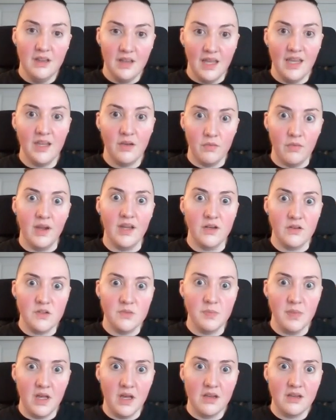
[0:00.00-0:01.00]
like
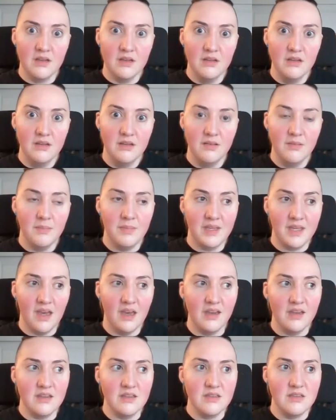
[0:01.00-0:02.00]
writer's block
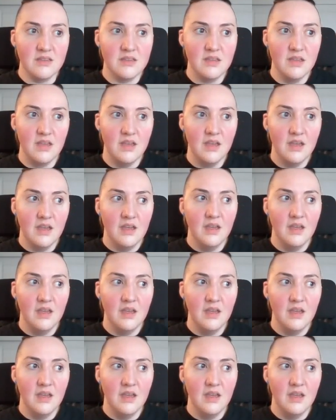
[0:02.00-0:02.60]
because